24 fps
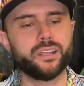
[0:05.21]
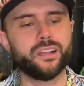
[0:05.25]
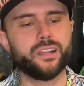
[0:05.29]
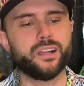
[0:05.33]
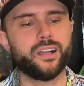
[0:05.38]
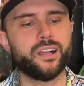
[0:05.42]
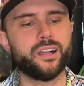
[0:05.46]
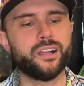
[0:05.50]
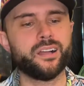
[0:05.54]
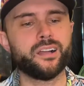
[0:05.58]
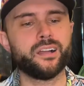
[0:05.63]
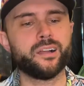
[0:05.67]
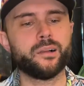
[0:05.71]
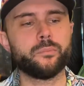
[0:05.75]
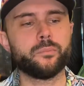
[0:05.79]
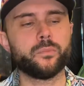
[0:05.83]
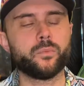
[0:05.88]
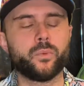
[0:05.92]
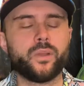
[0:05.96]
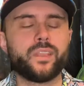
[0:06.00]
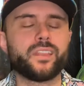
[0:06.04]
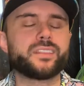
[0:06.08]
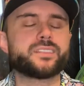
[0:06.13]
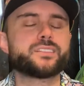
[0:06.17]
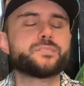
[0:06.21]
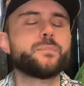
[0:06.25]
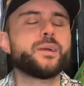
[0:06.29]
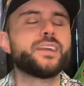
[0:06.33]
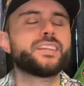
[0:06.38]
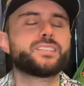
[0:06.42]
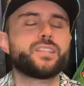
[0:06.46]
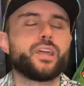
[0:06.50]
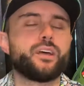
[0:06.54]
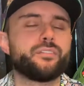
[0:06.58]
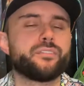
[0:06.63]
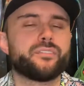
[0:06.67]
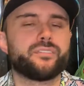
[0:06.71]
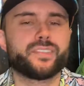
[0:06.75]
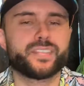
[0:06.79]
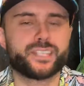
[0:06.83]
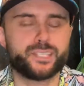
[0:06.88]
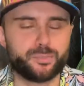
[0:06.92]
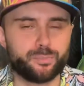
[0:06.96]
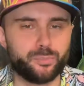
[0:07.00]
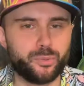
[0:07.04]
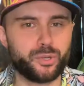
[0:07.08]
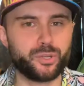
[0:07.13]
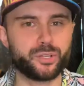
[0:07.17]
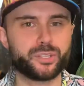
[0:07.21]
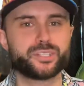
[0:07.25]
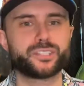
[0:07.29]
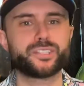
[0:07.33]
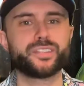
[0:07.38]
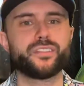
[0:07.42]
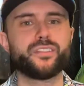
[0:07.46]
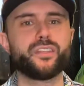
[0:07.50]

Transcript: It's based off of his books,